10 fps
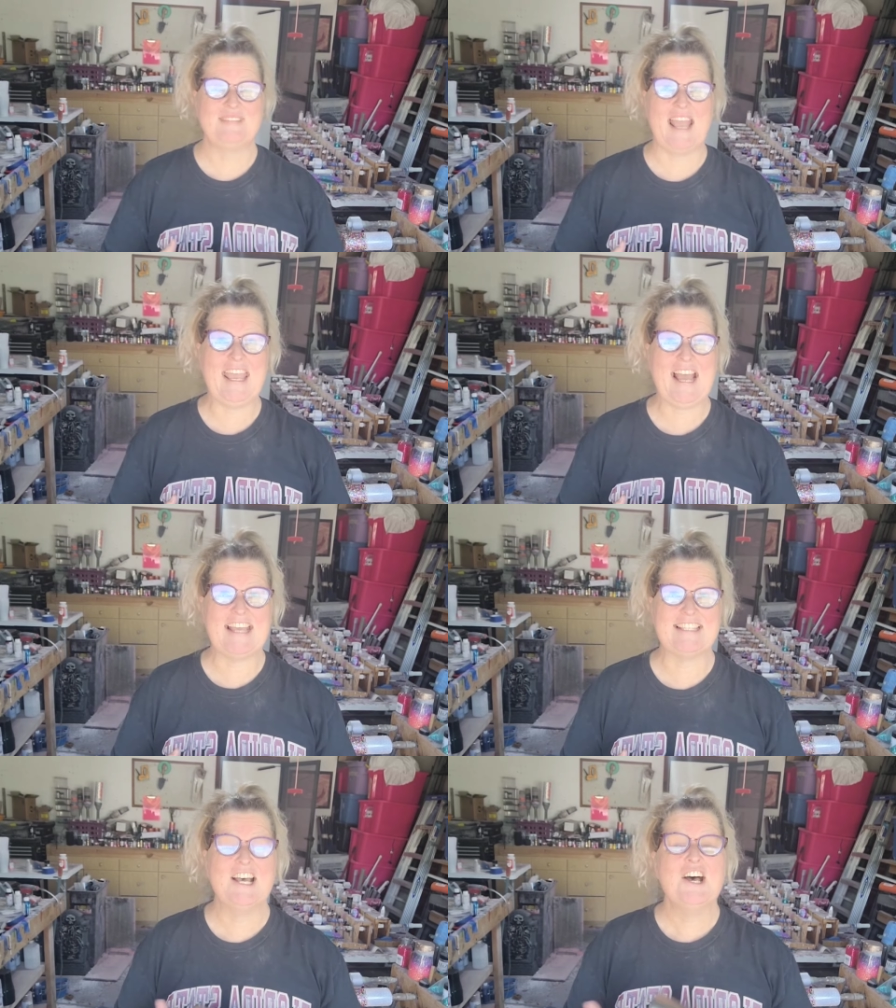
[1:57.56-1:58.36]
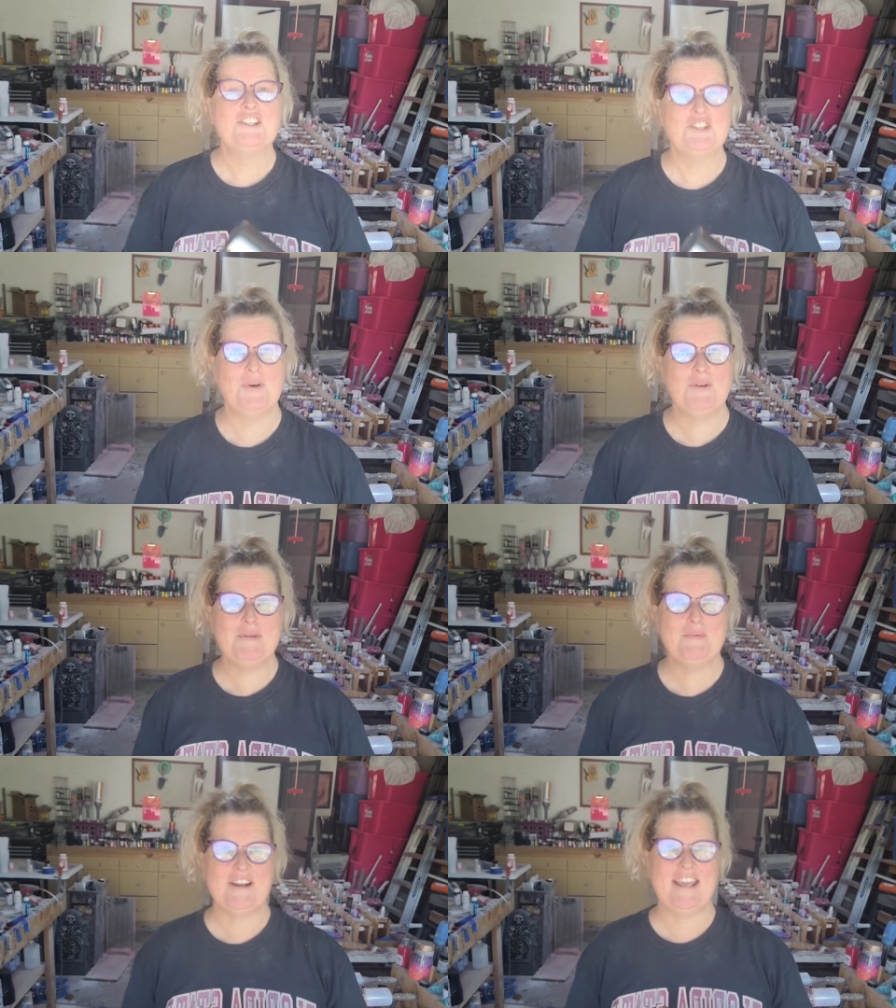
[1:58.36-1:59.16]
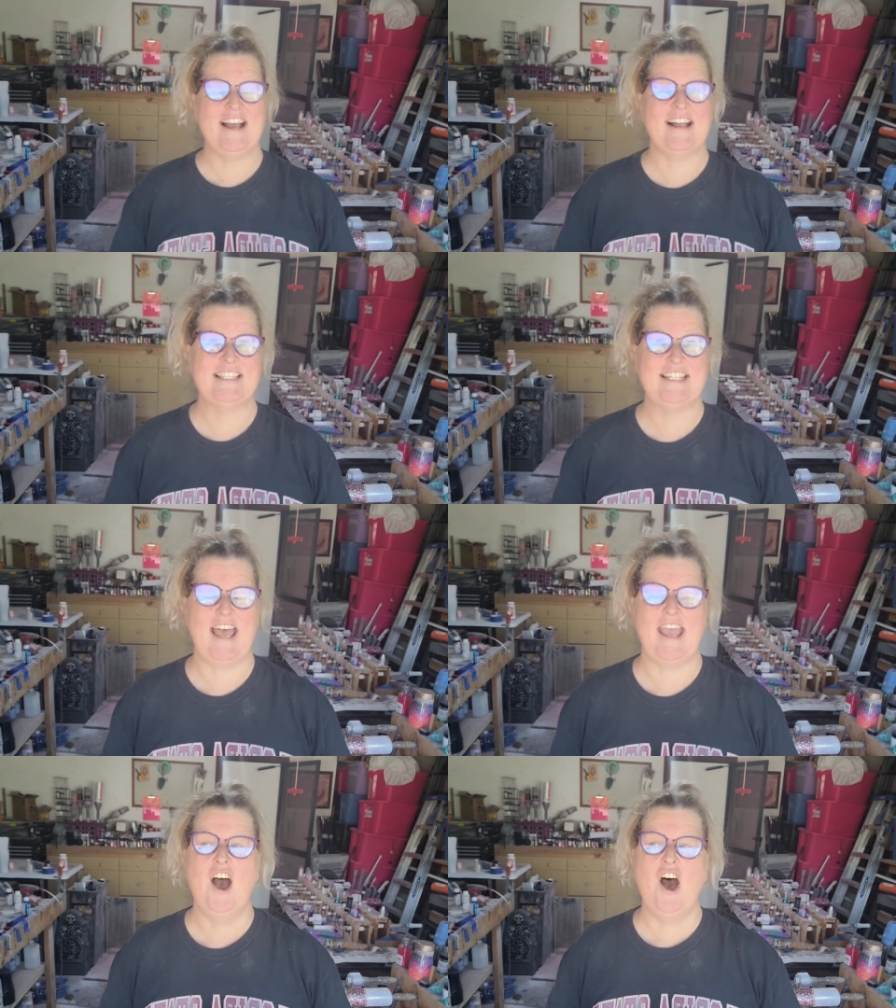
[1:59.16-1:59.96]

Hey guys, so what are we working on today?